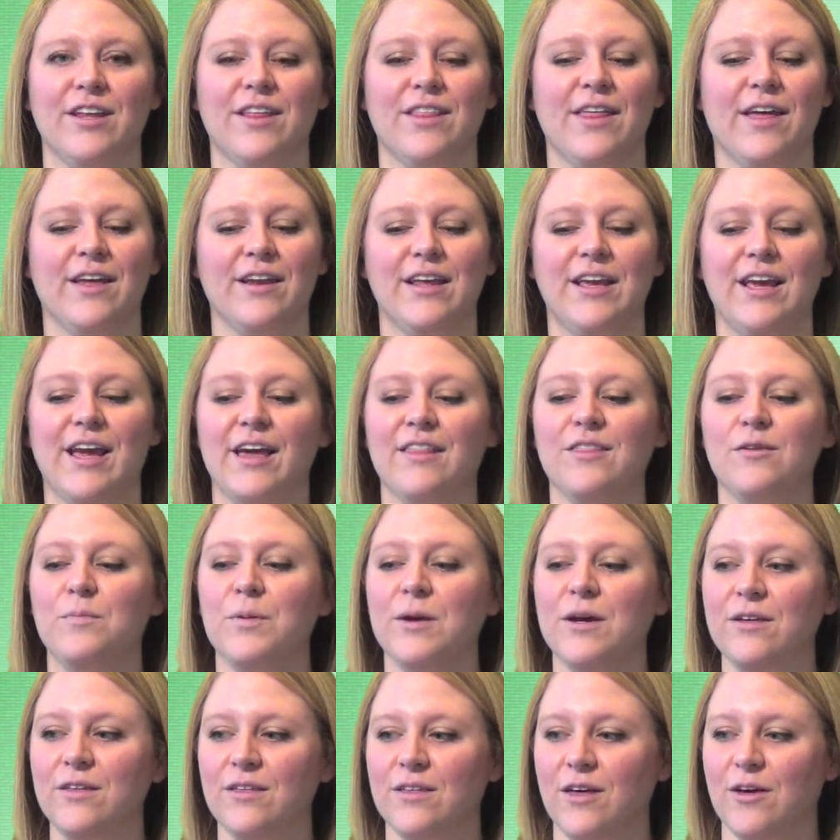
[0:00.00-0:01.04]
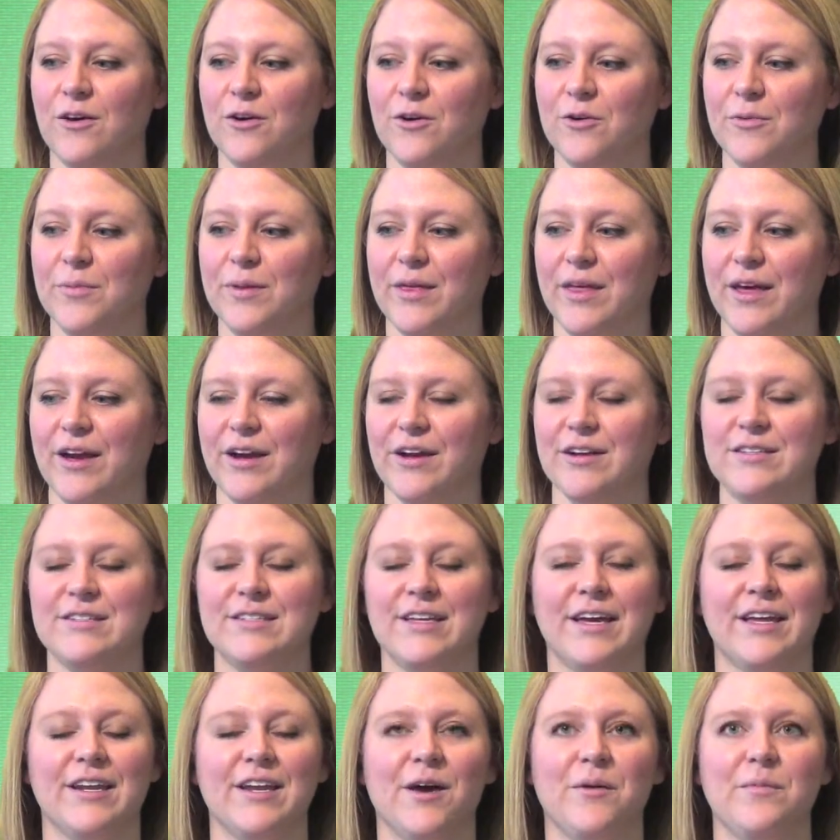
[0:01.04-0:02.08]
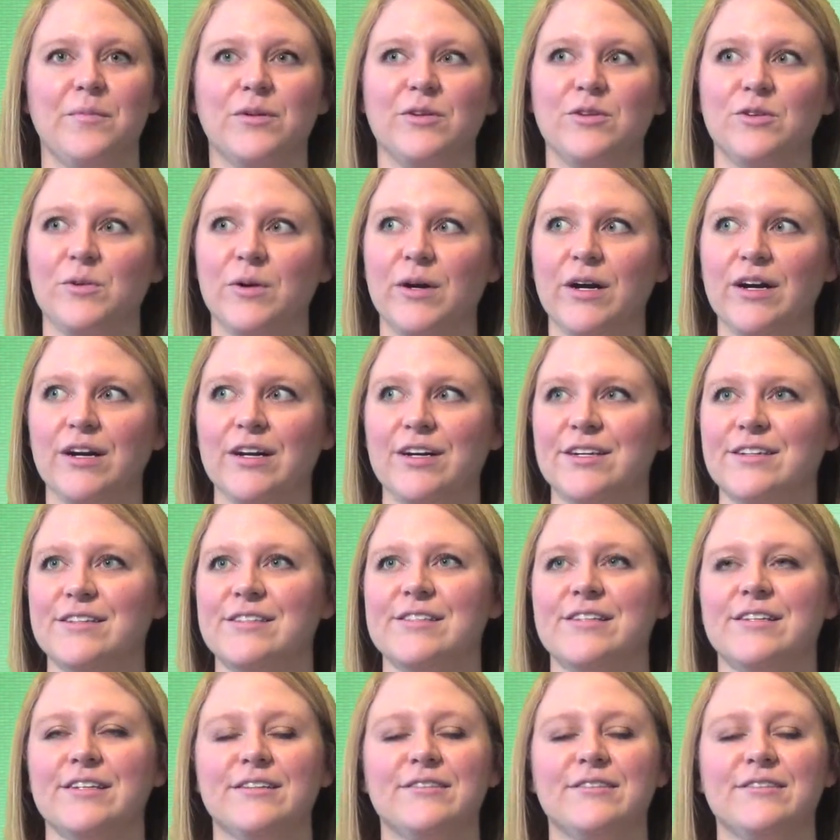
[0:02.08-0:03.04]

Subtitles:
And then he had the piccolo player stand up and do hers.